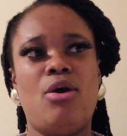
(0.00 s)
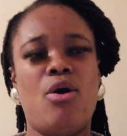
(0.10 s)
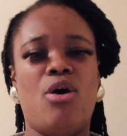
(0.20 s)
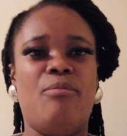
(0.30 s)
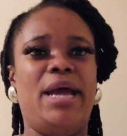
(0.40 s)

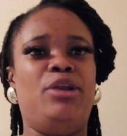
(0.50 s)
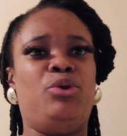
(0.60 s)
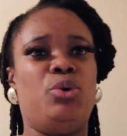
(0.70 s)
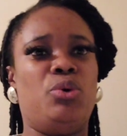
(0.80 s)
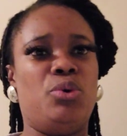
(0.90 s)
on my
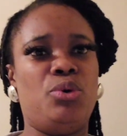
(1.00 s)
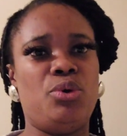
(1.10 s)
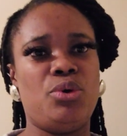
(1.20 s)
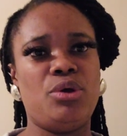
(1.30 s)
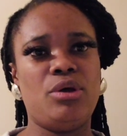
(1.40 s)
door
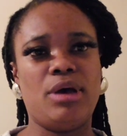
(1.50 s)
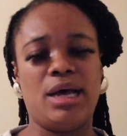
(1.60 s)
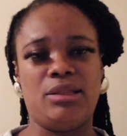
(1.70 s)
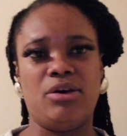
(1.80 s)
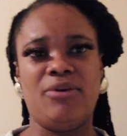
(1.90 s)

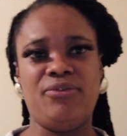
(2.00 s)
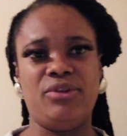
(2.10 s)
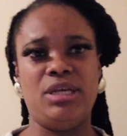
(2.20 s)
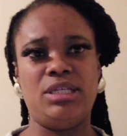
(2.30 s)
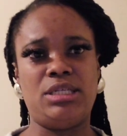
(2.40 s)
at the
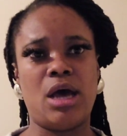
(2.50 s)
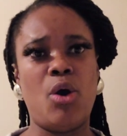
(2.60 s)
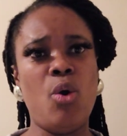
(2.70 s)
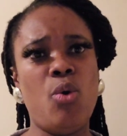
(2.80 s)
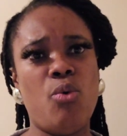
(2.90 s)
orphanage that,
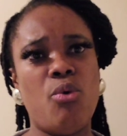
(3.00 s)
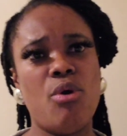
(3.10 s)
oh,